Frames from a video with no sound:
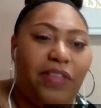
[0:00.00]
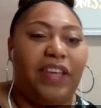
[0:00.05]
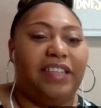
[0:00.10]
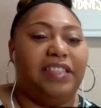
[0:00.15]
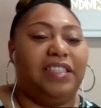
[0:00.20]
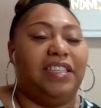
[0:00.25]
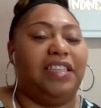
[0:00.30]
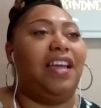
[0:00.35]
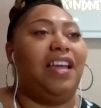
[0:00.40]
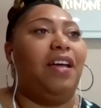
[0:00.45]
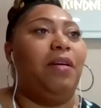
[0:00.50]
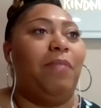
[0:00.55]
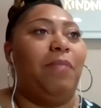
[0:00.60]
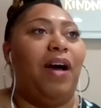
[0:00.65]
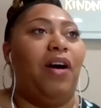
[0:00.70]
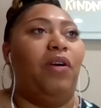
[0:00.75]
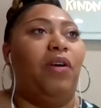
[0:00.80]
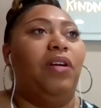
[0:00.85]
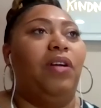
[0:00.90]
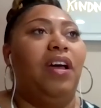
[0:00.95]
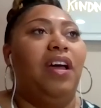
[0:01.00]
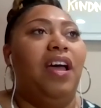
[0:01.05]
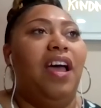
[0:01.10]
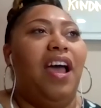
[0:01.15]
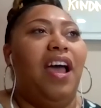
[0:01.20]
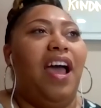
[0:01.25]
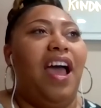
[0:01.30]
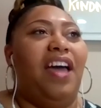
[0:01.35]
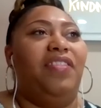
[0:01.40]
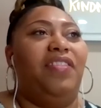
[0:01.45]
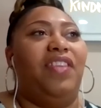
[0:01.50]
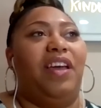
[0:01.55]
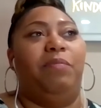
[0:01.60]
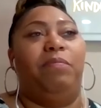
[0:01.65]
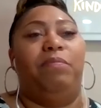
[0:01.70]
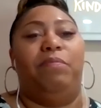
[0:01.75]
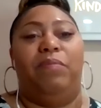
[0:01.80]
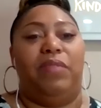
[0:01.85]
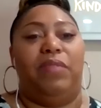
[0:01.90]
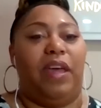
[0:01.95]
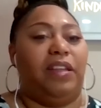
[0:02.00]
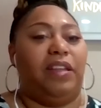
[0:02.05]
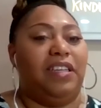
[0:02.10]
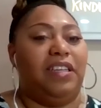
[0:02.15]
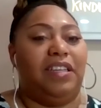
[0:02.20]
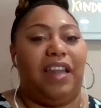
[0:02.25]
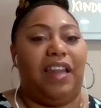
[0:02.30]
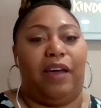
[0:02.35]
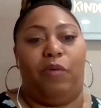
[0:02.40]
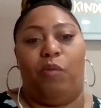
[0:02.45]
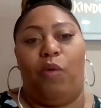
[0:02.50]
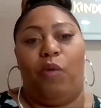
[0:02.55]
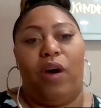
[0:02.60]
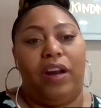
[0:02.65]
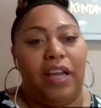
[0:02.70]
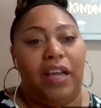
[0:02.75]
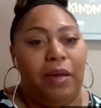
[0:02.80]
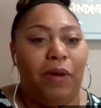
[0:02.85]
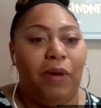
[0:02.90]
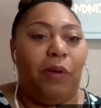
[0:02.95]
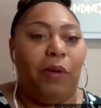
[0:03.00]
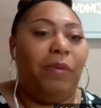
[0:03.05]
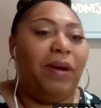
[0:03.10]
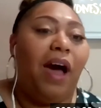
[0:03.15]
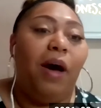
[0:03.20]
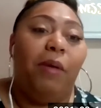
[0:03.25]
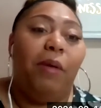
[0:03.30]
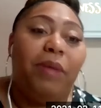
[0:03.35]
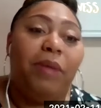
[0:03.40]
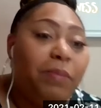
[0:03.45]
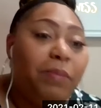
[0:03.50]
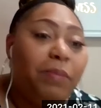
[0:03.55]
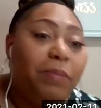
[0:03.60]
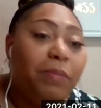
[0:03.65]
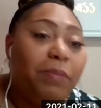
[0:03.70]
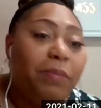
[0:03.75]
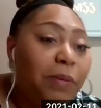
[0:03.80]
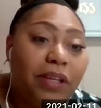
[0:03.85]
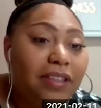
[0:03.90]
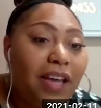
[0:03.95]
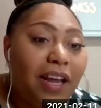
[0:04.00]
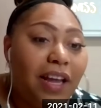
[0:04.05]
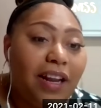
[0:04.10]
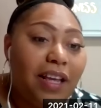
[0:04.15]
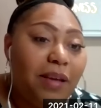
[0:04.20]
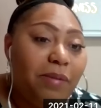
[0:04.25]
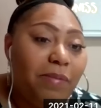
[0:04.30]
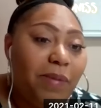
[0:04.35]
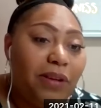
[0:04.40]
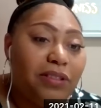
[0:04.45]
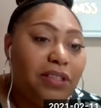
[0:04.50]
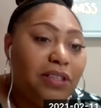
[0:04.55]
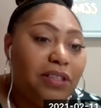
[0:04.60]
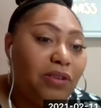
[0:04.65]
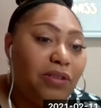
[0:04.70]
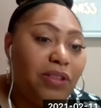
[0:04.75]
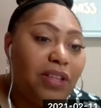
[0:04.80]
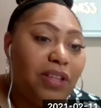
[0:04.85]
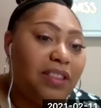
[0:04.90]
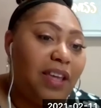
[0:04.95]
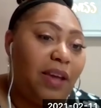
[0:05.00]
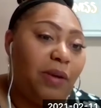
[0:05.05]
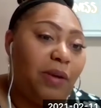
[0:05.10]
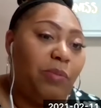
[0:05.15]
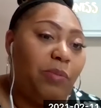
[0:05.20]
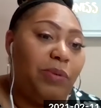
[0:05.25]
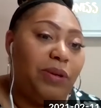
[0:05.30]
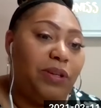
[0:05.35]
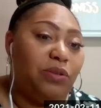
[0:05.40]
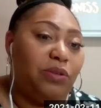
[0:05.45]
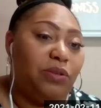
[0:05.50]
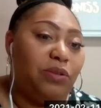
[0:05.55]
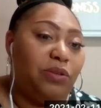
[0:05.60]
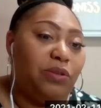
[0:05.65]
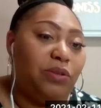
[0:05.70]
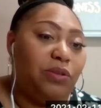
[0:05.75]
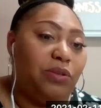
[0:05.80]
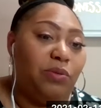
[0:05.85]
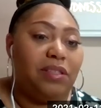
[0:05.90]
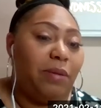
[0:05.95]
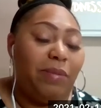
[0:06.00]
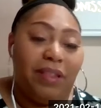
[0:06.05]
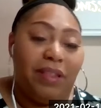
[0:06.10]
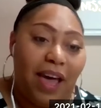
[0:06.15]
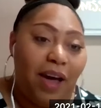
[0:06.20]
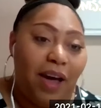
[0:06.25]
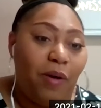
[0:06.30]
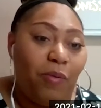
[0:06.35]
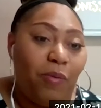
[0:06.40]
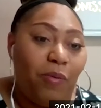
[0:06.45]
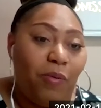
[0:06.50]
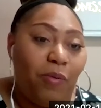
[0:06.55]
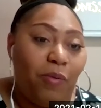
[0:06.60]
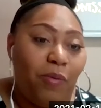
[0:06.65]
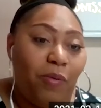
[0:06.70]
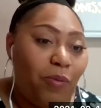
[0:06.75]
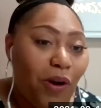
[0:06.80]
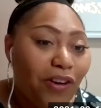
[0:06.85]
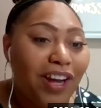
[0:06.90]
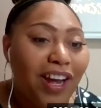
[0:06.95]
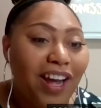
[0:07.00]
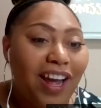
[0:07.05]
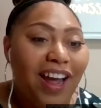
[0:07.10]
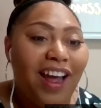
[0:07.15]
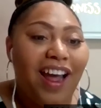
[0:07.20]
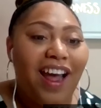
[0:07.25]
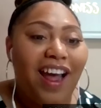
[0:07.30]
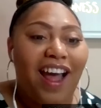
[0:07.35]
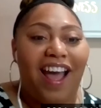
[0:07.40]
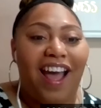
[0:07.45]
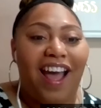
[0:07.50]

And then they did come out and they they did like one email, but how many people clicked on that email to know that they would be doing some of that work?